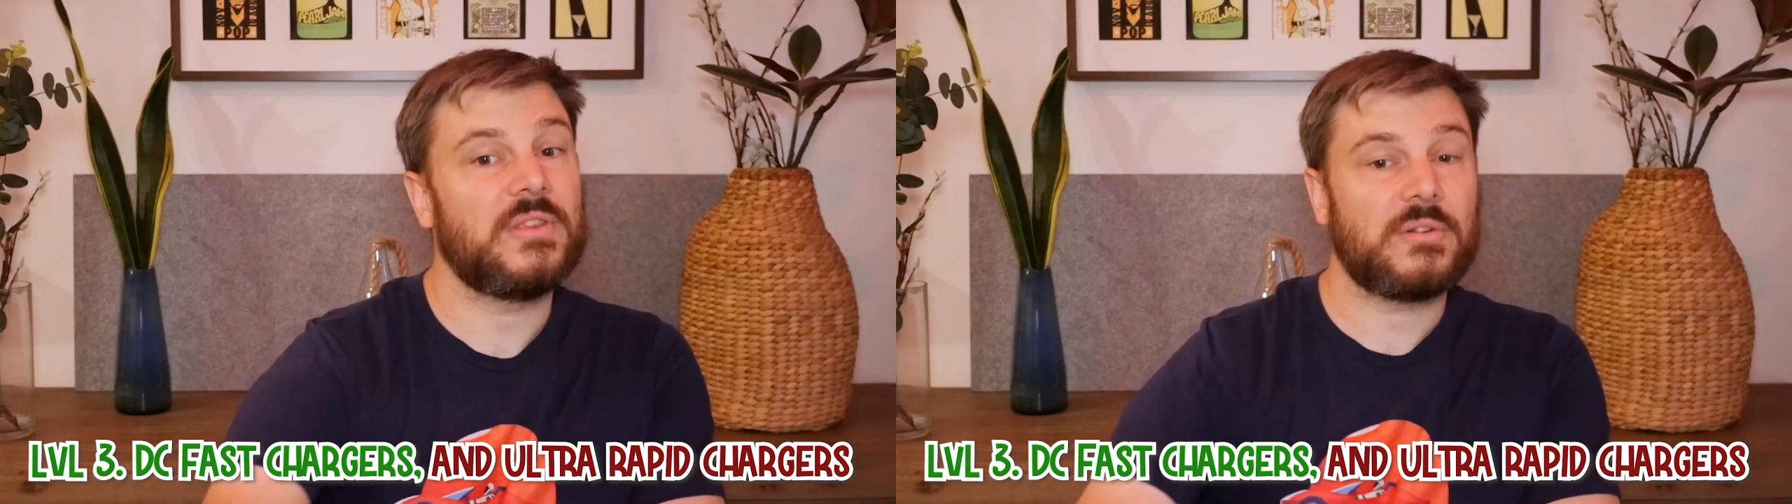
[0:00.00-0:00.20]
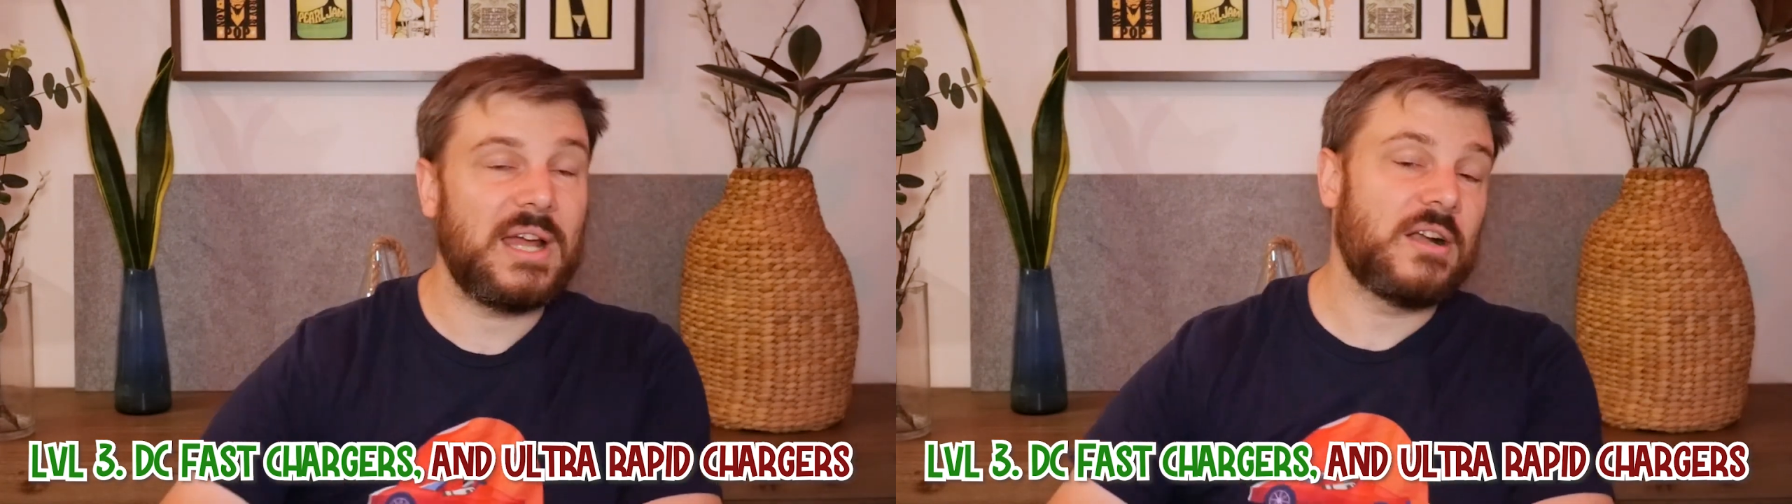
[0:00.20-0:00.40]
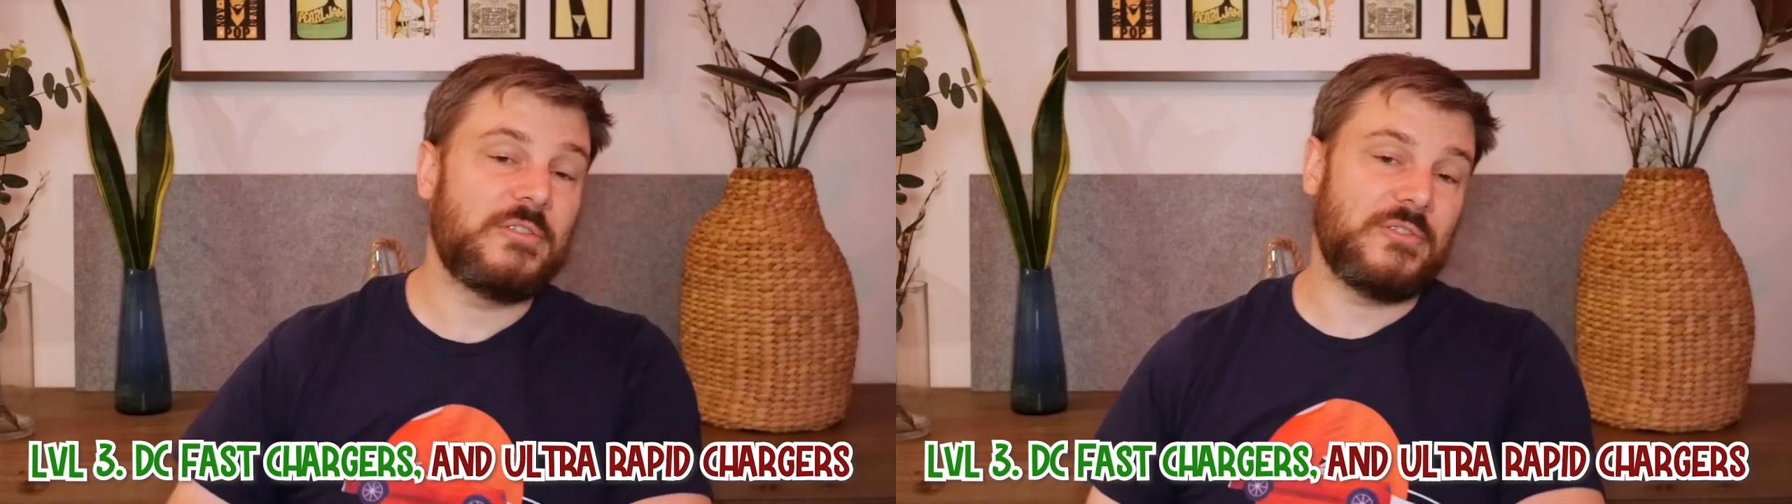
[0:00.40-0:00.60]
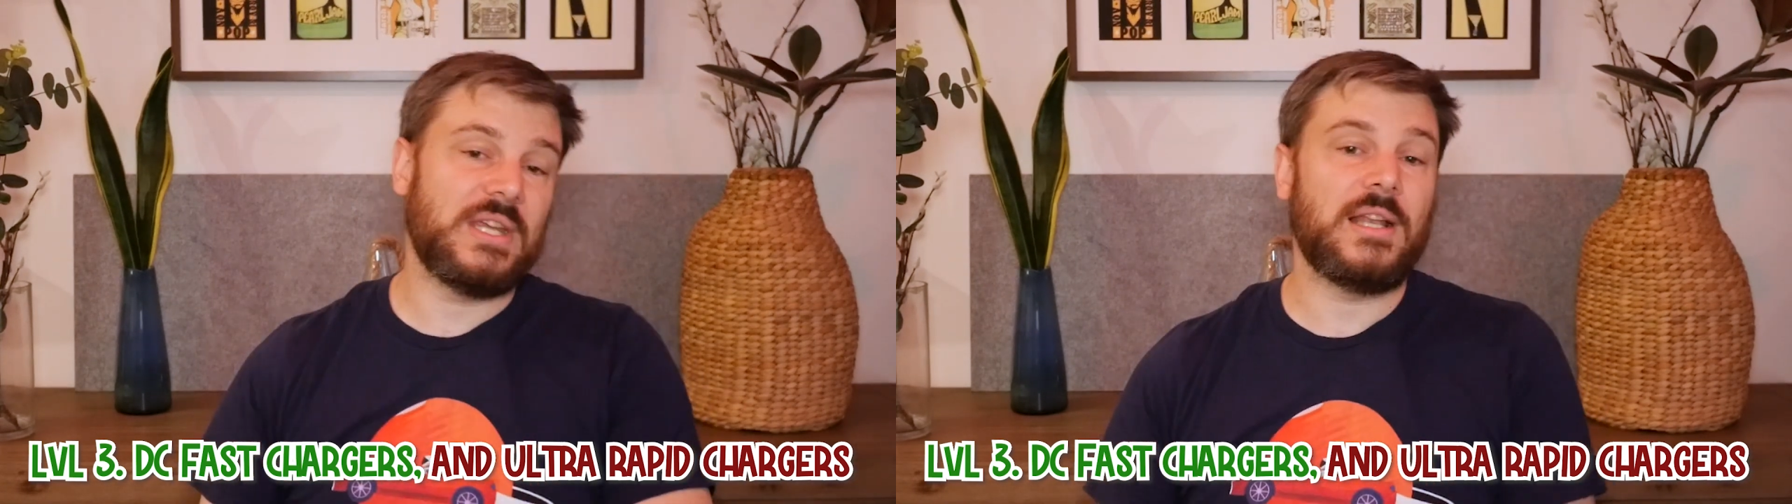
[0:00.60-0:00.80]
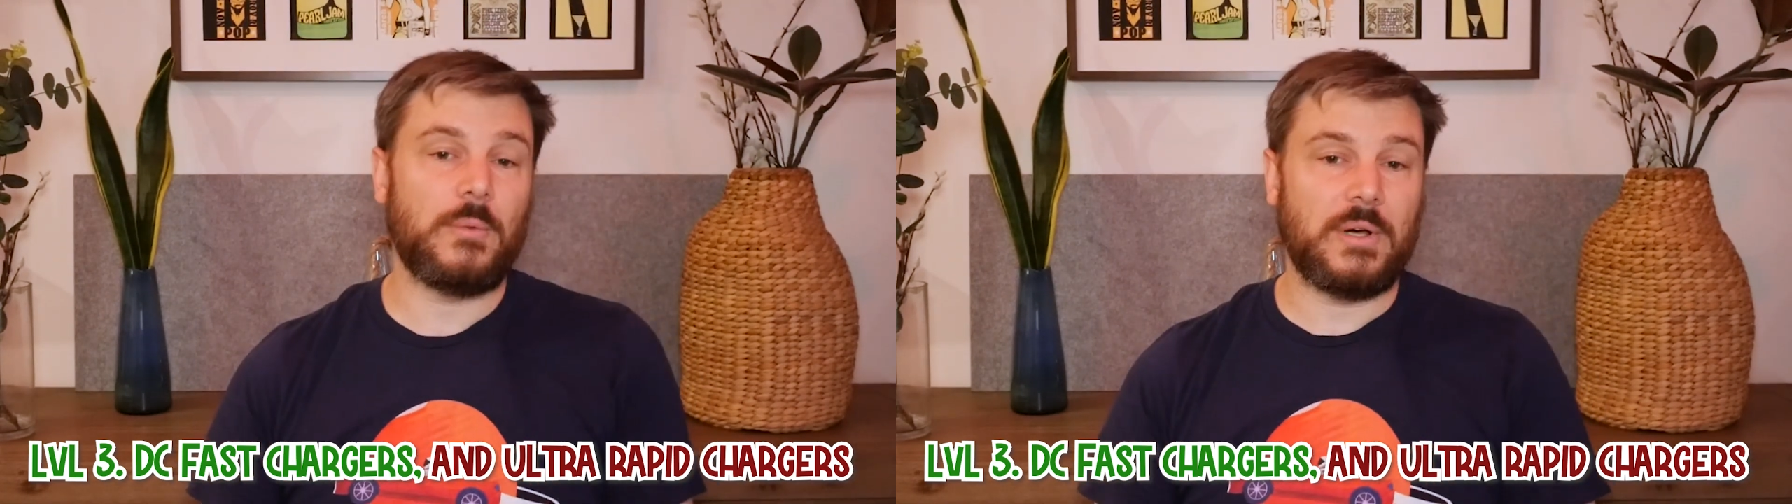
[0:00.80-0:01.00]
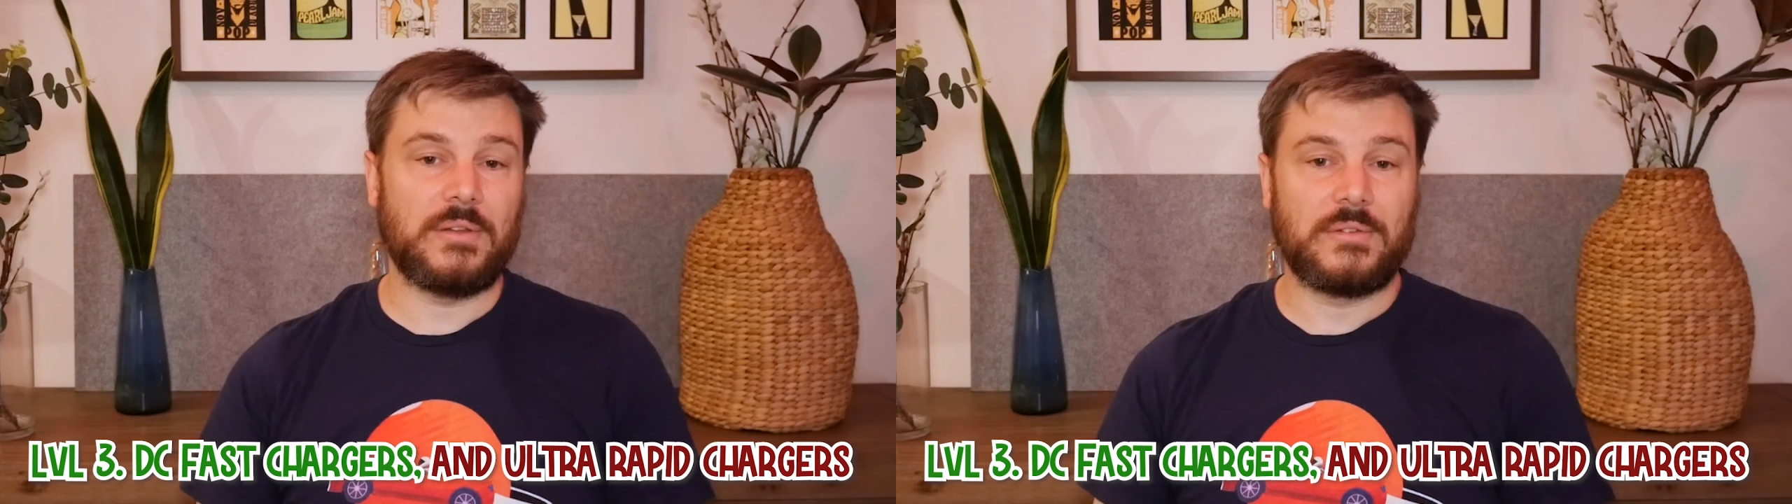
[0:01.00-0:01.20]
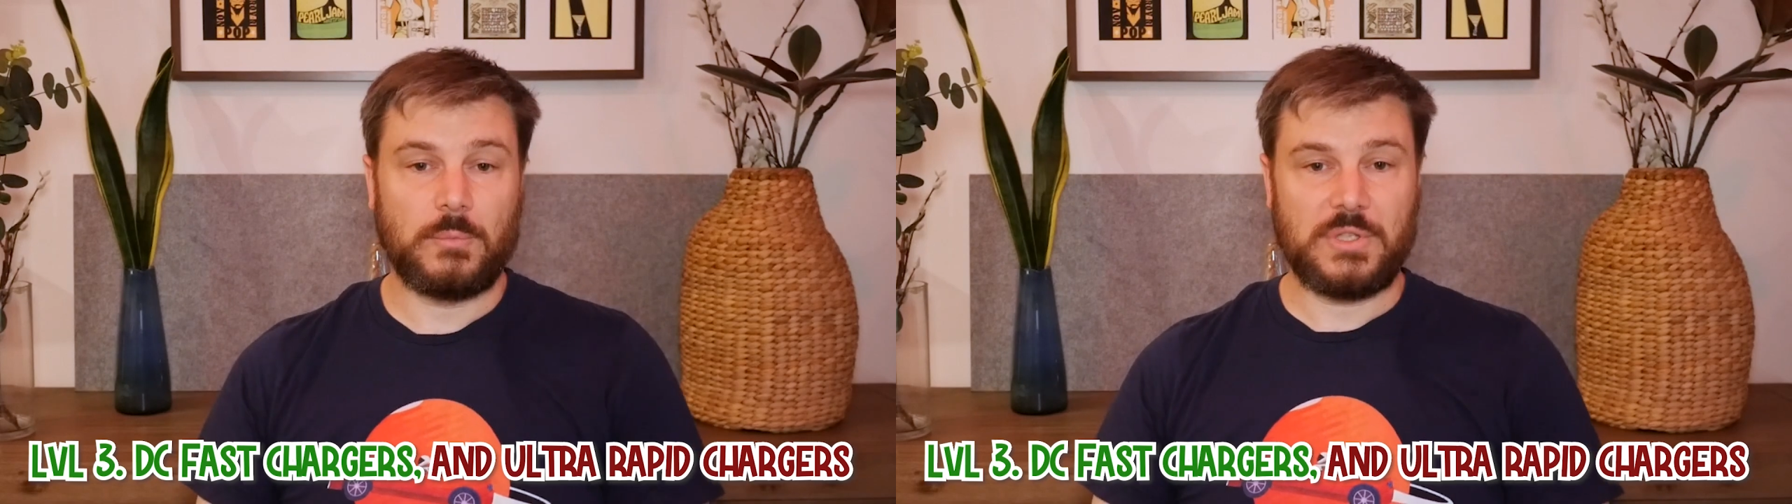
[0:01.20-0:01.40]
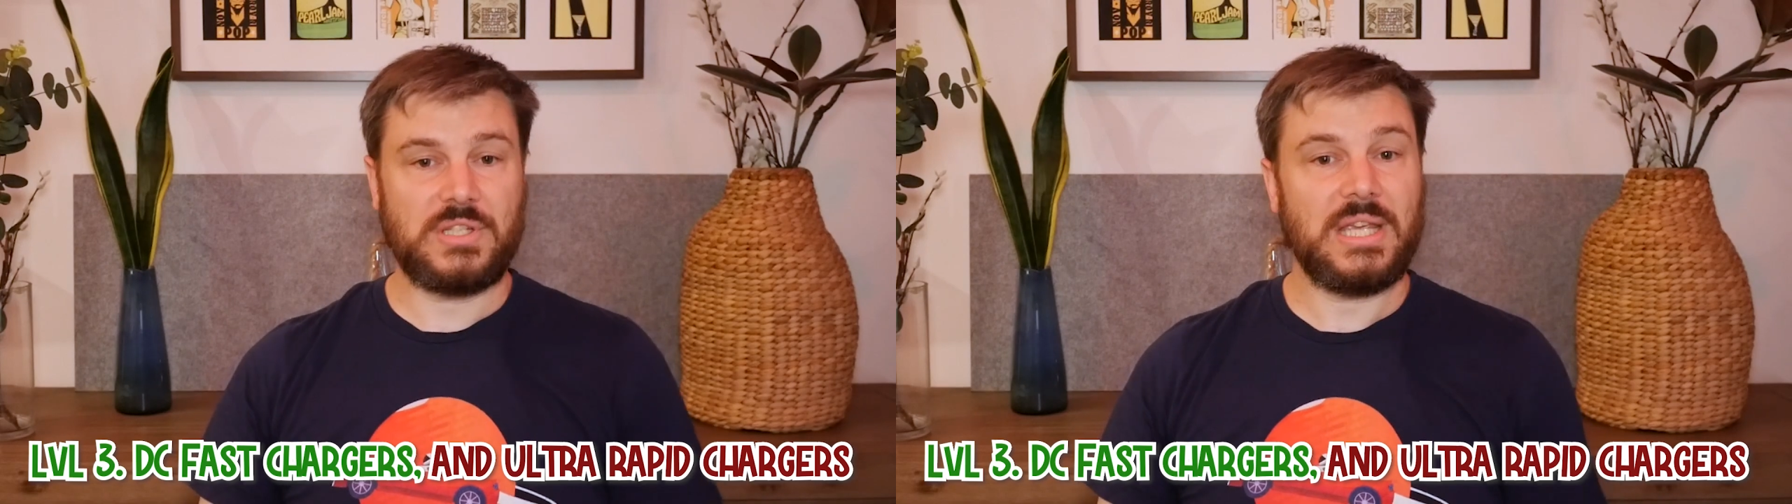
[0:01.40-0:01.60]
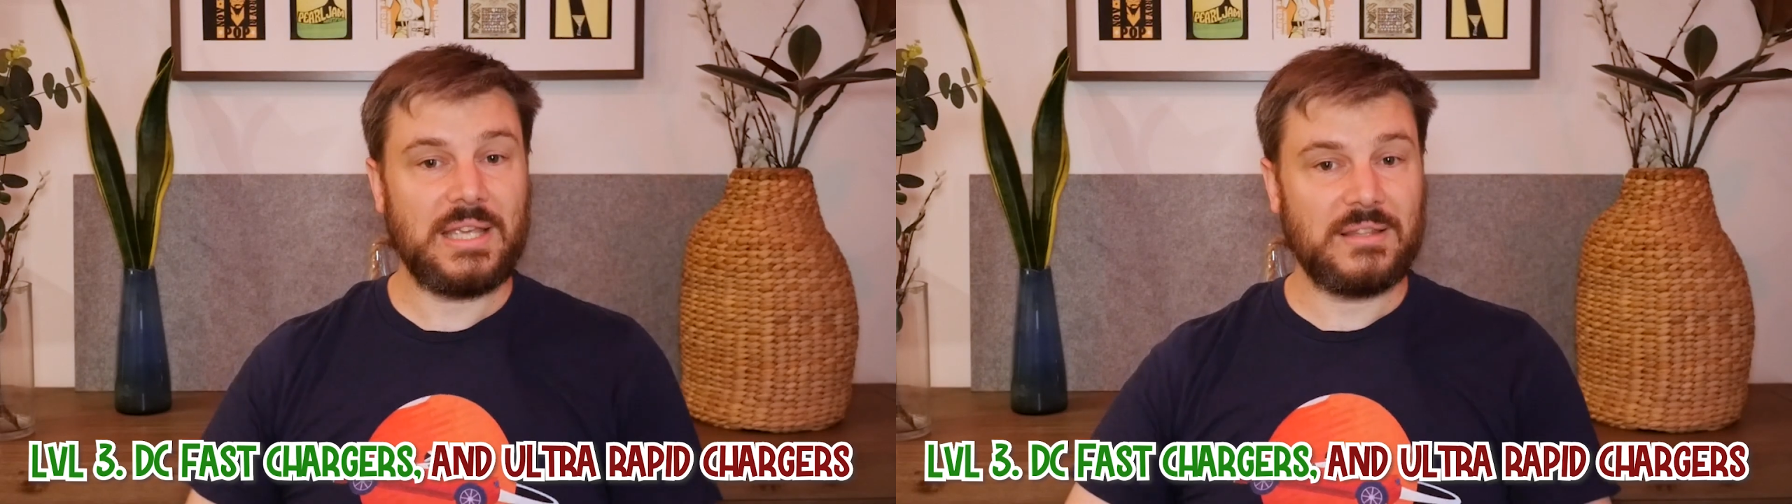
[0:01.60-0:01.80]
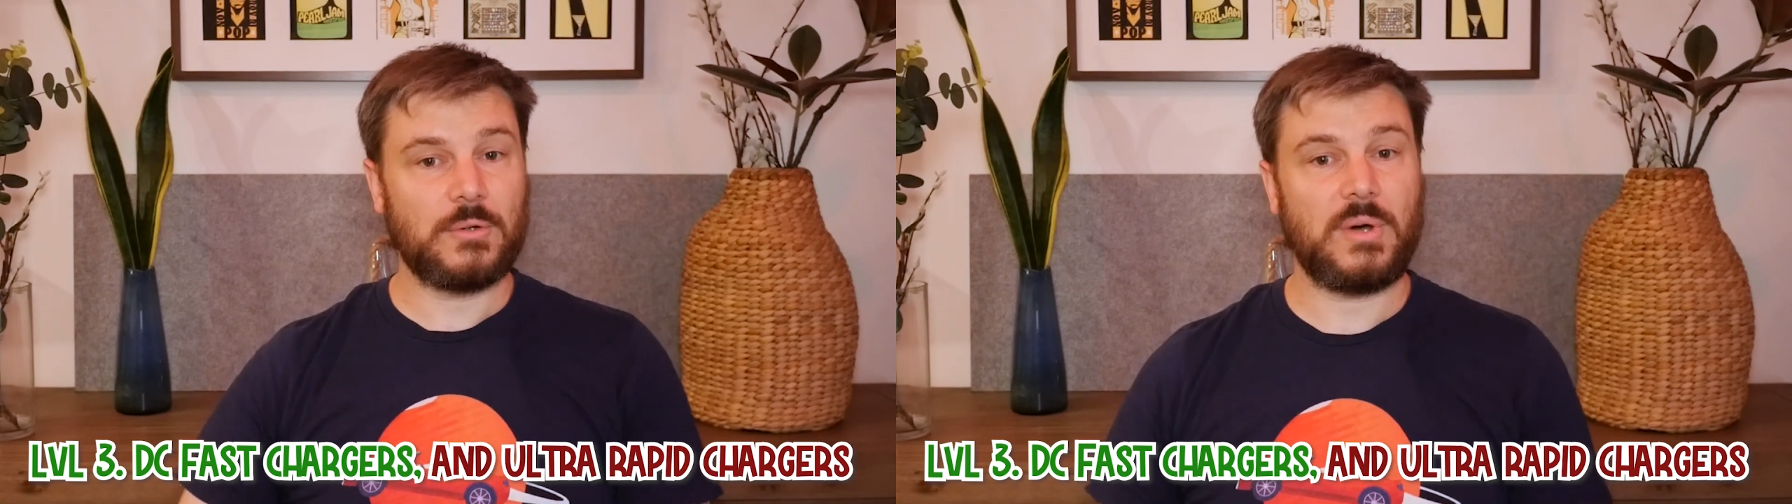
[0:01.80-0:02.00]
to 350 kilowatts, which
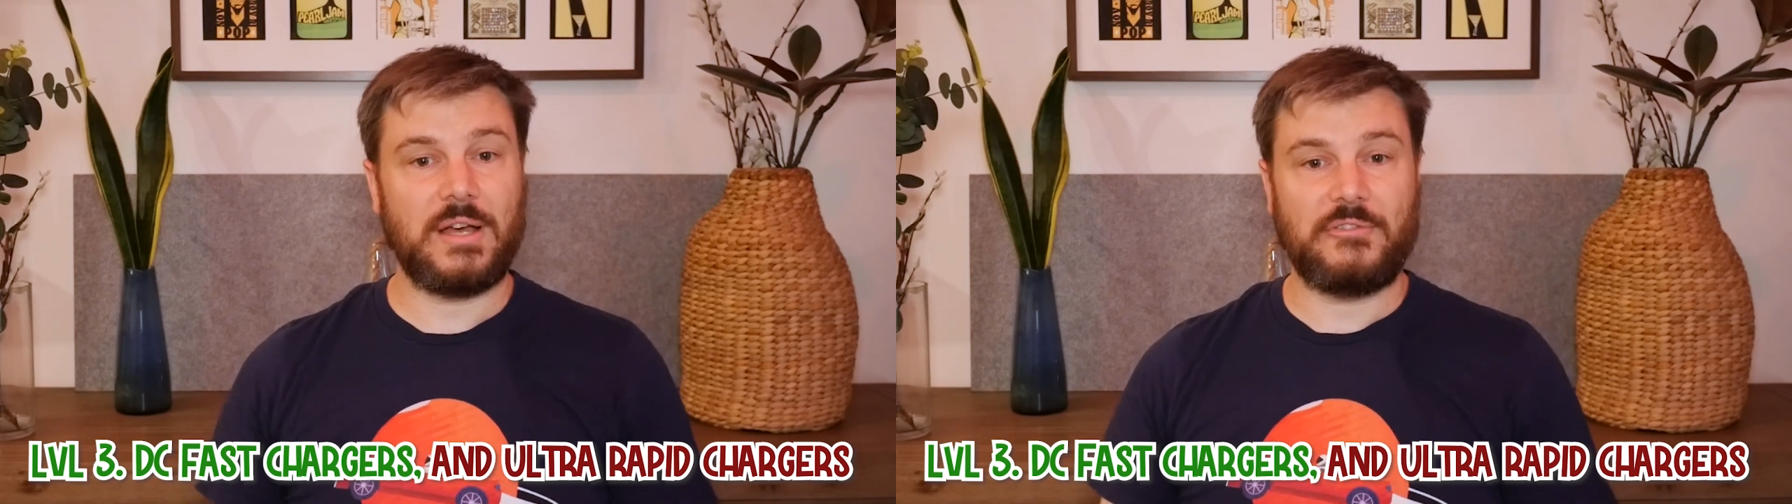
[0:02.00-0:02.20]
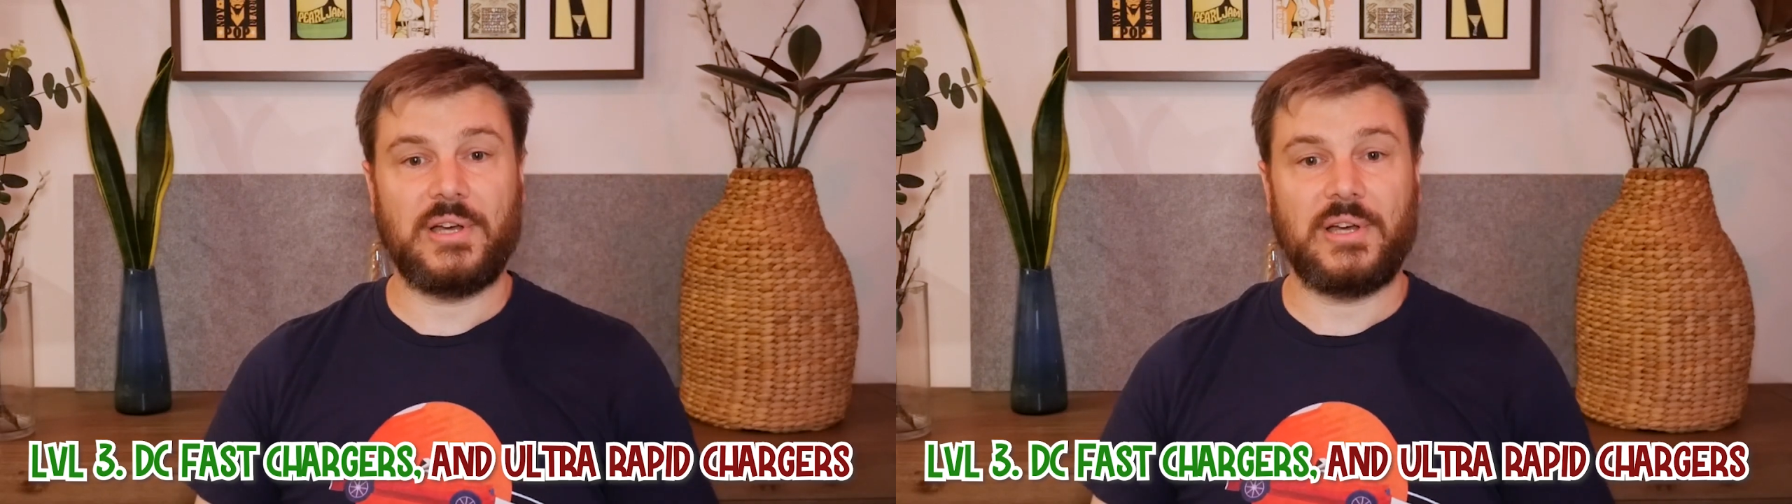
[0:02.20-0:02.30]
is quite